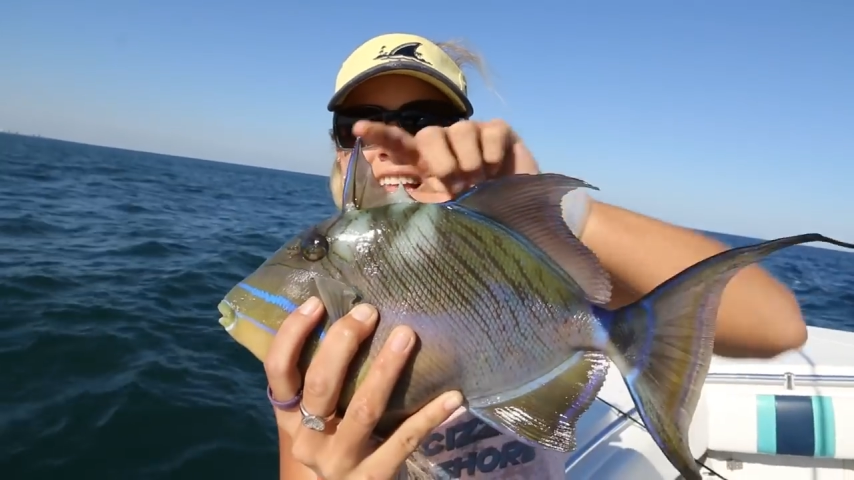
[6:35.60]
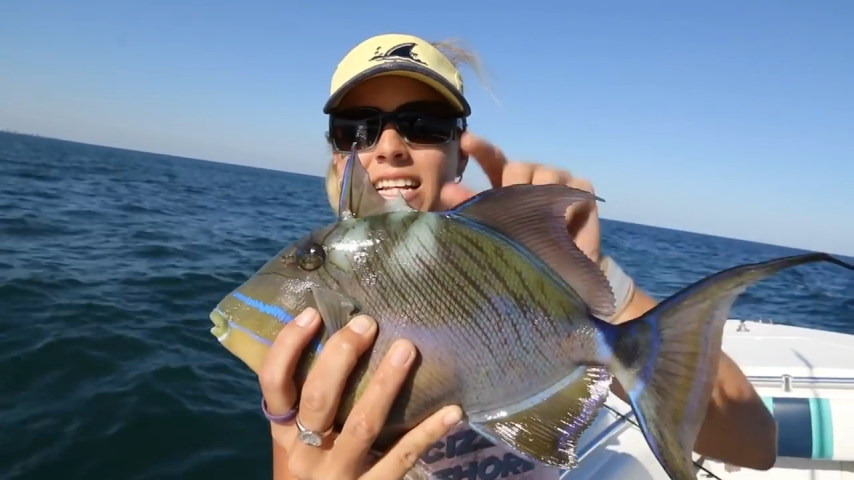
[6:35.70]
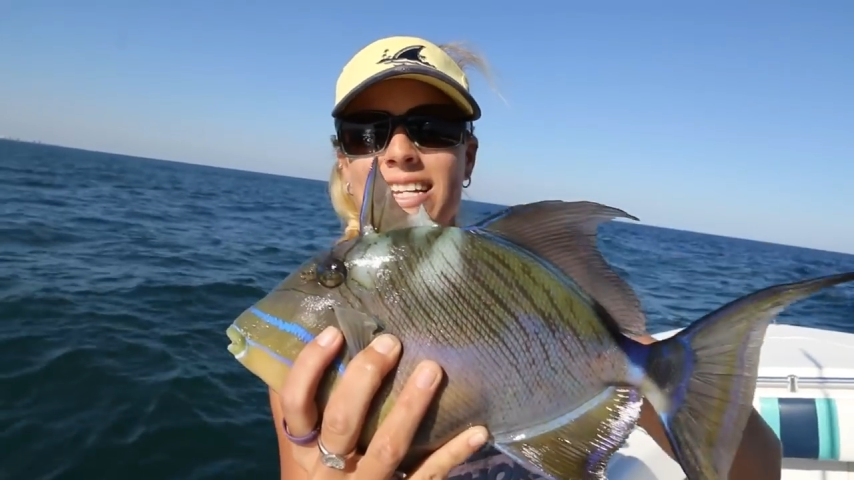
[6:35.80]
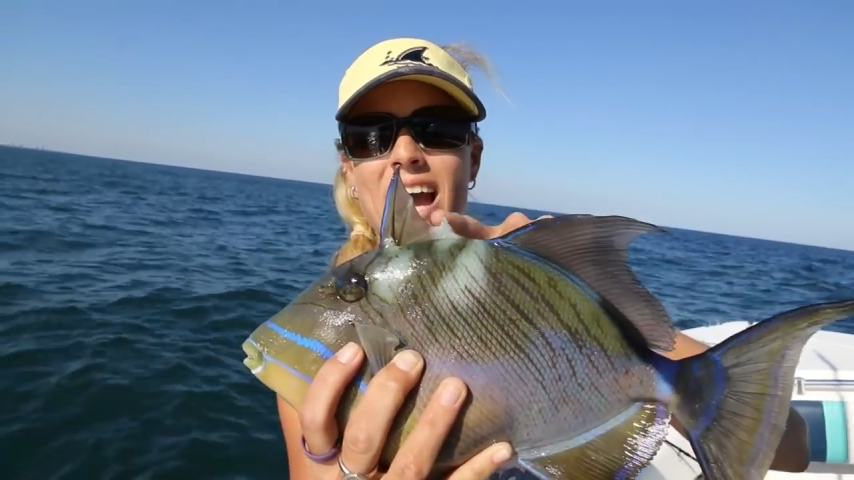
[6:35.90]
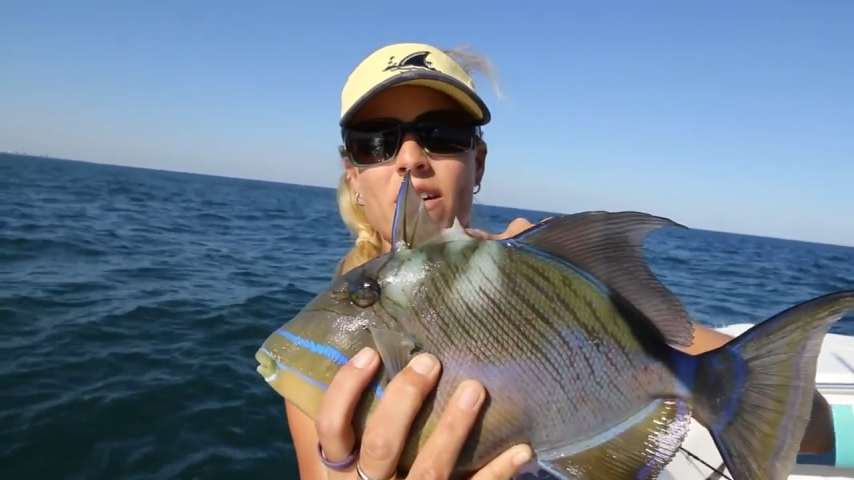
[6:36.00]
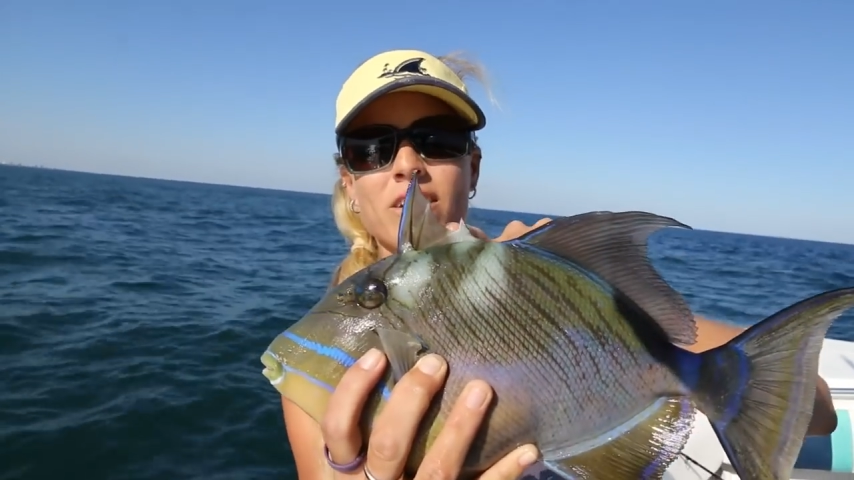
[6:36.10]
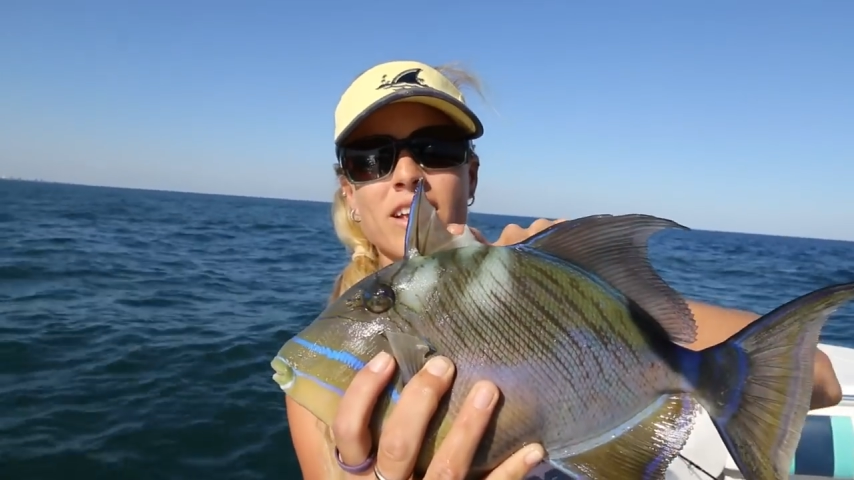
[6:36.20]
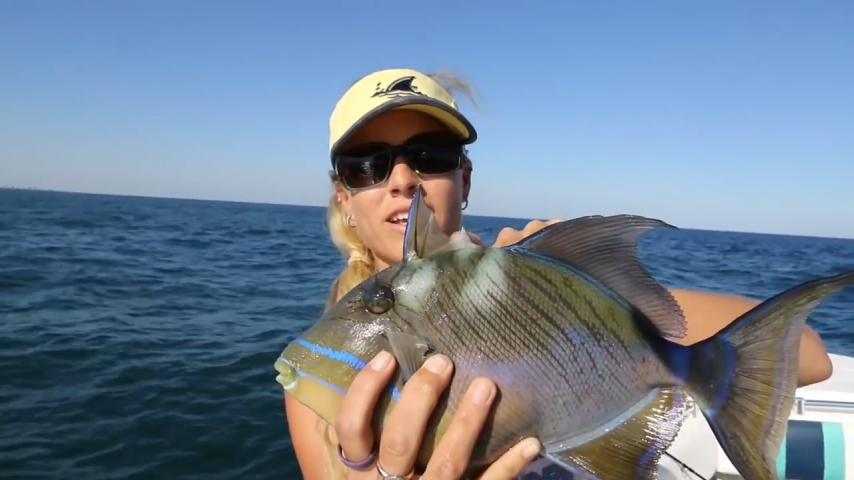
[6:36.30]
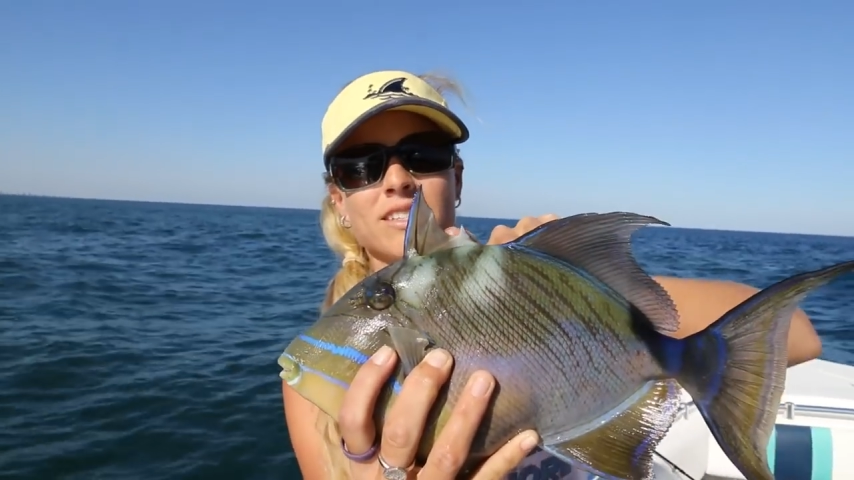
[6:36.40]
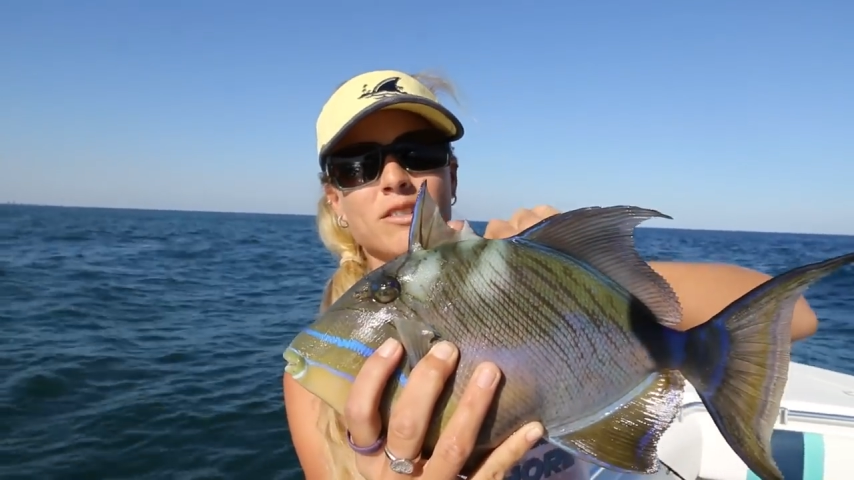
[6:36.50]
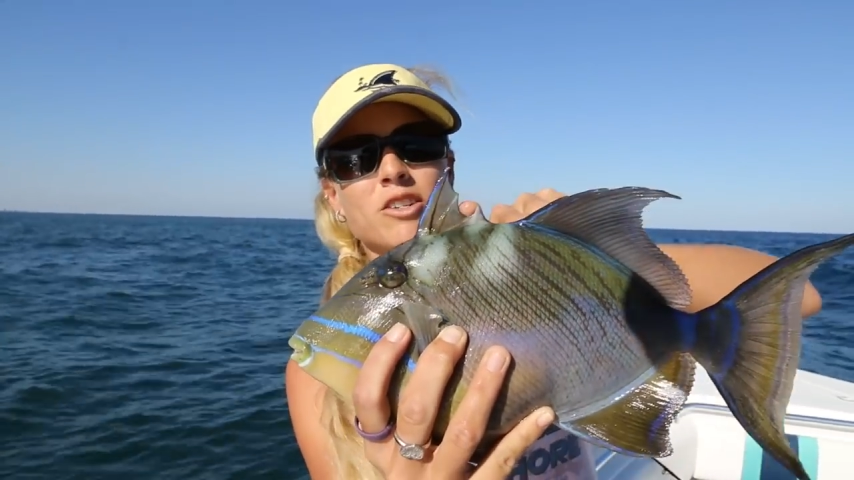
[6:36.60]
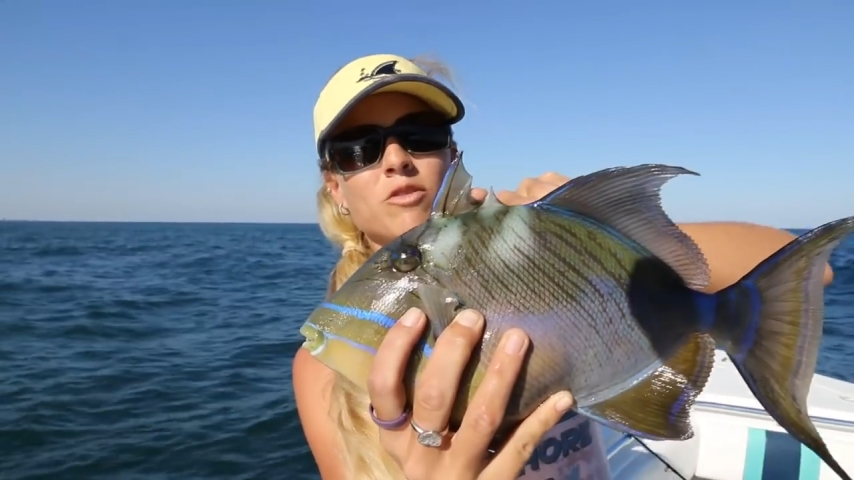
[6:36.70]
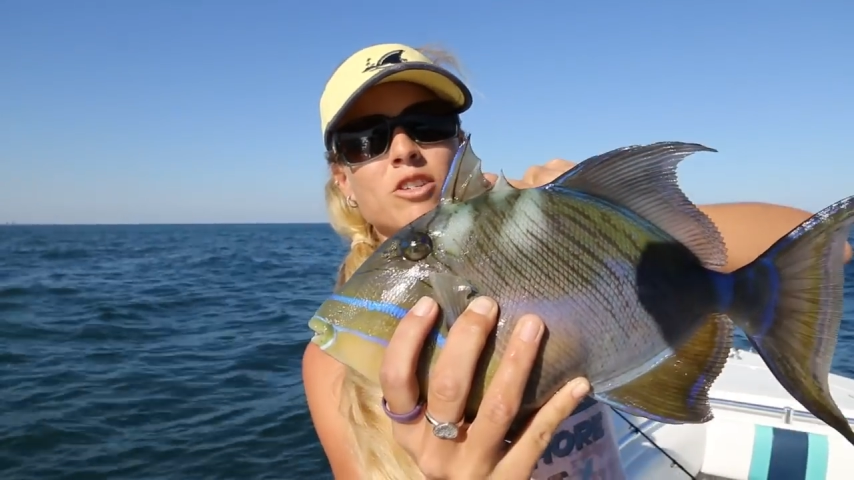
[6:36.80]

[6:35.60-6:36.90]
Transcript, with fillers: to get it down is to do,